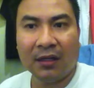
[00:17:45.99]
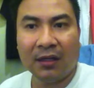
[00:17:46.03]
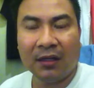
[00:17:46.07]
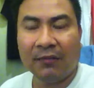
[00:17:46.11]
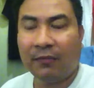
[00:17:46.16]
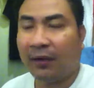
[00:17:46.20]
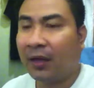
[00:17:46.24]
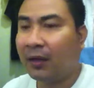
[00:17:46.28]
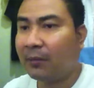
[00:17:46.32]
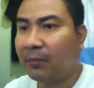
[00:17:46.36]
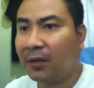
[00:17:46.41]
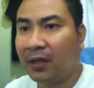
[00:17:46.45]

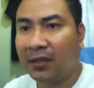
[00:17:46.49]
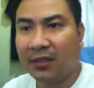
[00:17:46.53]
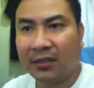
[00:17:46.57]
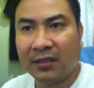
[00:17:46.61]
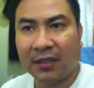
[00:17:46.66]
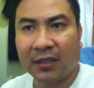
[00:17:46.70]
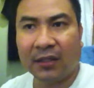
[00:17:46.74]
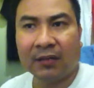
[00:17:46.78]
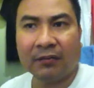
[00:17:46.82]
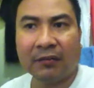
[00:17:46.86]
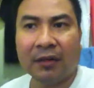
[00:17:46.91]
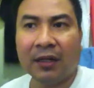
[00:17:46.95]
if I may
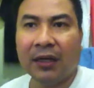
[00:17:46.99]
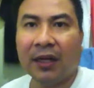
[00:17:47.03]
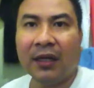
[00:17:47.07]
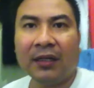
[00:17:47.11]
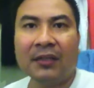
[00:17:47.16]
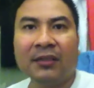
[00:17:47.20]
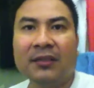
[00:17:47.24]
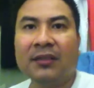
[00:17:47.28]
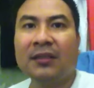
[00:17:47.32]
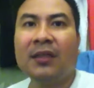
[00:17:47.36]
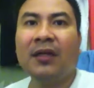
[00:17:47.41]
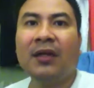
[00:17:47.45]

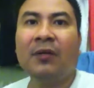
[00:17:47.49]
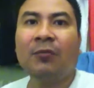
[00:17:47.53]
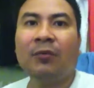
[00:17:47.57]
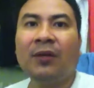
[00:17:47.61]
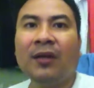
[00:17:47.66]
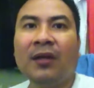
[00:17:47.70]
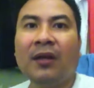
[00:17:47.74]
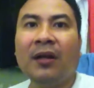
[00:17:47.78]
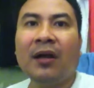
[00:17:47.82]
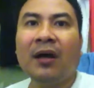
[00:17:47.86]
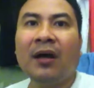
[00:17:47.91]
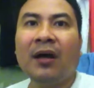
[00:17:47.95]
generalize,
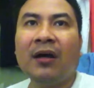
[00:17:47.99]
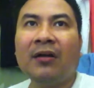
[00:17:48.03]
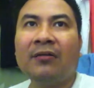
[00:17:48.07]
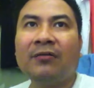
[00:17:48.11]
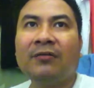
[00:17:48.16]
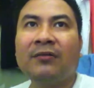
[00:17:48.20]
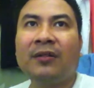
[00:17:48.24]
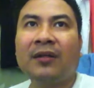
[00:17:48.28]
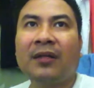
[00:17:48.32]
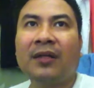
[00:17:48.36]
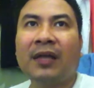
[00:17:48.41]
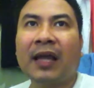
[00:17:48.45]
we
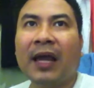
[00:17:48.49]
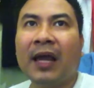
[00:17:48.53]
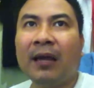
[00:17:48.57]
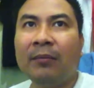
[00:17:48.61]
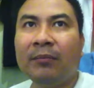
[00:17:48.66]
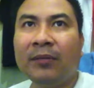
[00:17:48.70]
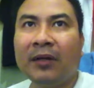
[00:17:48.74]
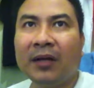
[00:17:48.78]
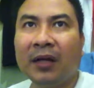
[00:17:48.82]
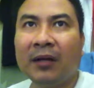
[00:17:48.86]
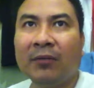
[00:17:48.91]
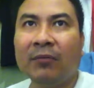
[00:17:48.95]
love the
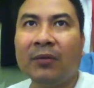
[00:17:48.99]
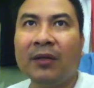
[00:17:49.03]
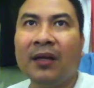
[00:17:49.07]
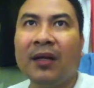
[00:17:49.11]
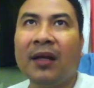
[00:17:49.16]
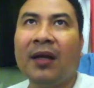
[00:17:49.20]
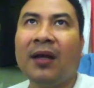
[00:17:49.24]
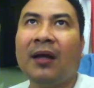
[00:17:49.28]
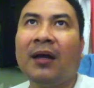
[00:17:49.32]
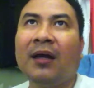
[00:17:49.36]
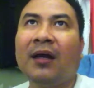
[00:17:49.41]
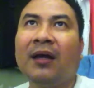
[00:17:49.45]
camera, we
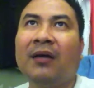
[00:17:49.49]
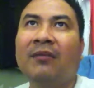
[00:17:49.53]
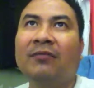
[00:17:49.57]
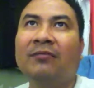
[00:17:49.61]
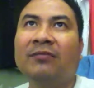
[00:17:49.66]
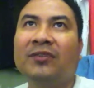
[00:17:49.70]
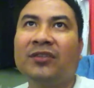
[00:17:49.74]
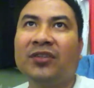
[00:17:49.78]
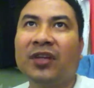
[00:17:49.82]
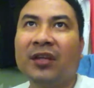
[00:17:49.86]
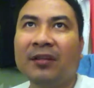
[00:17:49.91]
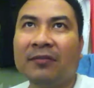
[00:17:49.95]
love
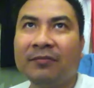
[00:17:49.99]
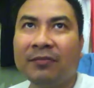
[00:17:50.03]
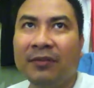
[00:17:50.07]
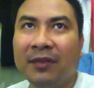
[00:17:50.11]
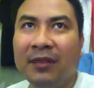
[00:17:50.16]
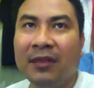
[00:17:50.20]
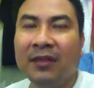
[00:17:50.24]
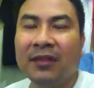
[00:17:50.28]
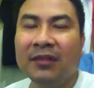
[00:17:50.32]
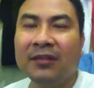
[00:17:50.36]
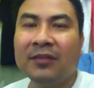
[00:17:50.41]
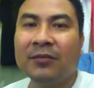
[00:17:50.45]

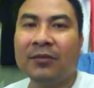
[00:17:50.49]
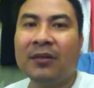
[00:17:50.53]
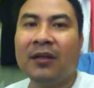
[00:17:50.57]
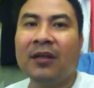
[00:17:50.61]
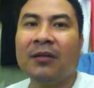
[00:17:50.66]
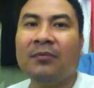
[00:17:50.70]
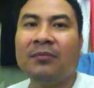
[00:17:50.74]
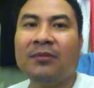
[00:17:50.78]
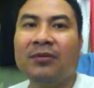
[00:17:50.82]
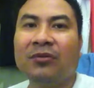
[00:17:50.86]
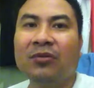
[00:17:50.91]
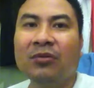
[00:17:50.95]
selfies, we
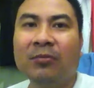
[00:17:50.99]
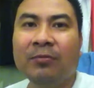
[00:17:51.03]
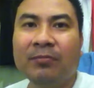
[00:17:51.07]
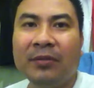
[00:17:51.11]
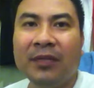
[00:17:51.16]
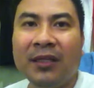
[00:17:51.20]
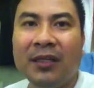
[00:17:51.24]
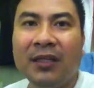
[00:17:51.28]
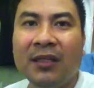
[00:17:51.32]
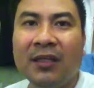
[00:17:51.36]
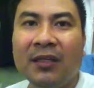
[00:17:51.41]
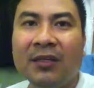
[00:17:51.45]
love
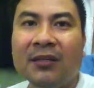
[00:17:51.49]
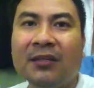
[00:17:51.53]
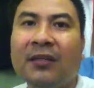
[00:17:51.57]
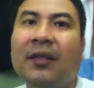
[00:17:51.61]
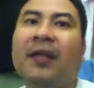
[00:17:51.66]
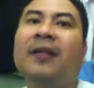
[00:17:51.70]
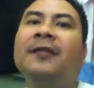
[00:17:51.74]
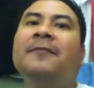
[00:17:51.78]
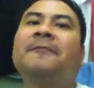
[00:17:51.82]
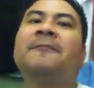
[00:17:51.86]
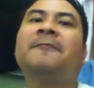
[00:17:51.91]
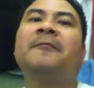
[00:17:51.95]
groupies,
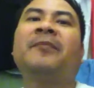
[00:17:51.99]
right?